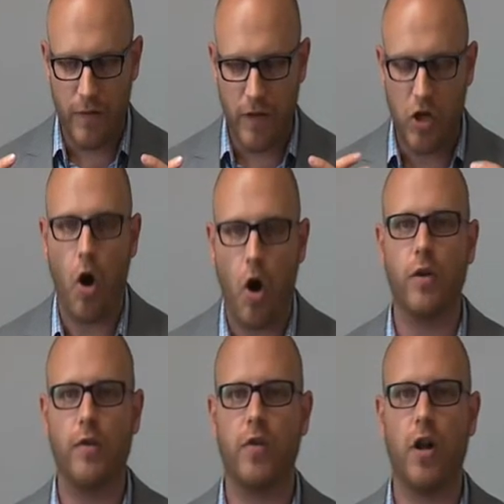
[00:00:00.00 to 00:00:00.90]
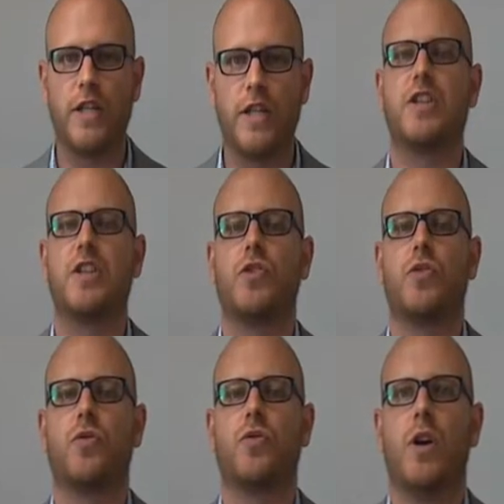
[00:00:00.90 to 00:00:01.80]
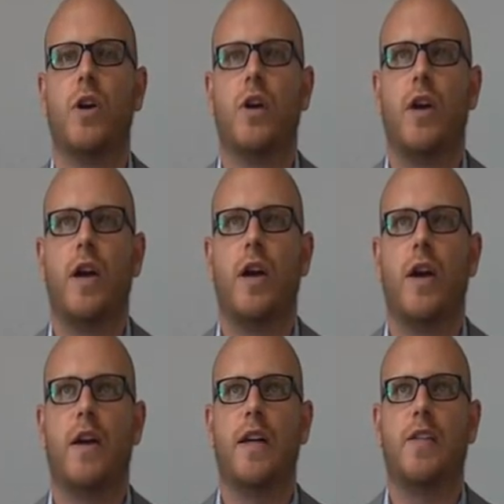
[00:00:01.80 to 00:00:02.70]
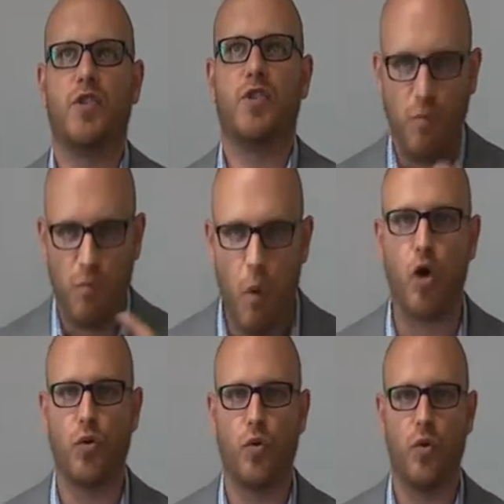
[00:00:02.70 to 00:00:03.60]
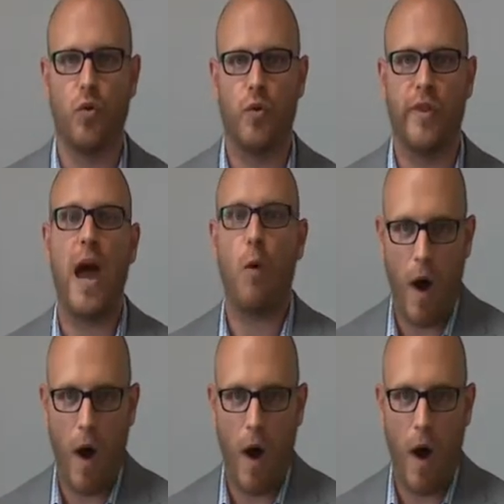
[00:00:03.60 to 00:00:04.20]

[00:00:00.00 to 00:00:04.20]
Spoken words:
the goal of knowledge is to model that